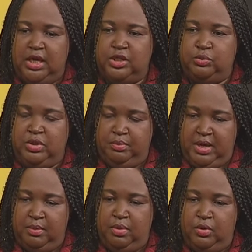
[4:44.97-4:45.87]
It will be
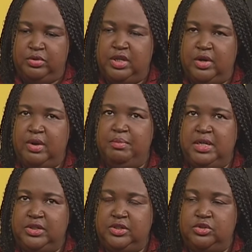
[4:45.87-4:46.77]
about their
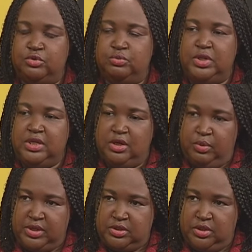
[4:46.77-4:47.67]
ability to read the
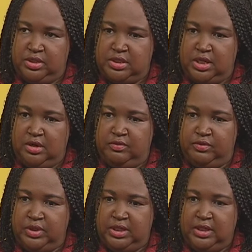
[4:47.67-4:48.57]
questions
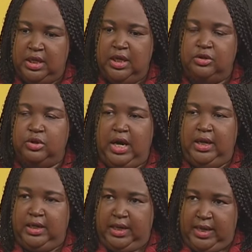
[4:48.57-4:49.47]
carefully, to
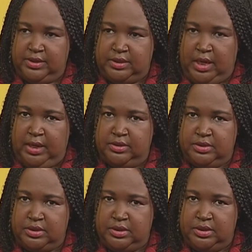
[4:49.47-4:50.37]
analyze the
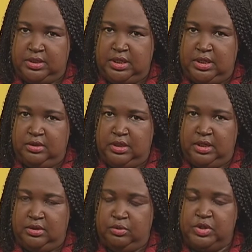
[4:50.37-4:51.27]
answer,
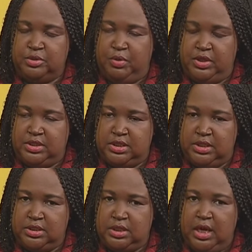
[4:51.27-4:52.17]
the
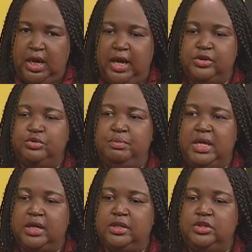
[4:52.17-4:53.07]
responses, and to
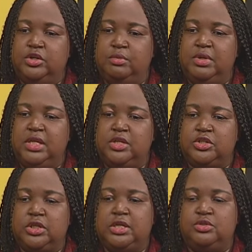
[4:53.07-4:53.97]
make a
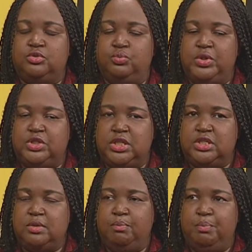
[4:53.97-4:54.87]
determination as to which
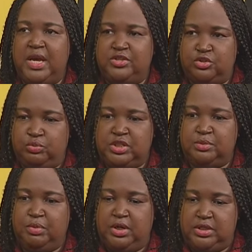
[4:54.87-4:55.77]
is the best
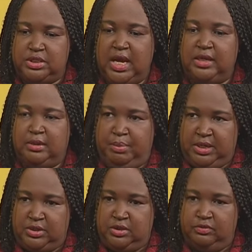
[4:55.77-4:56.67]
response at a
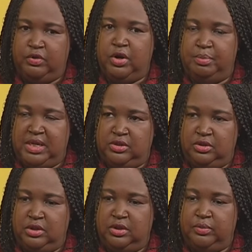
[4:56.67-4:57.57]
particular for a
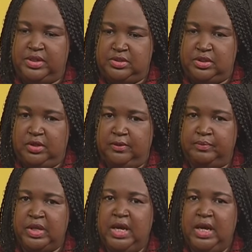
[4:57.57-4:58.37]
particular question.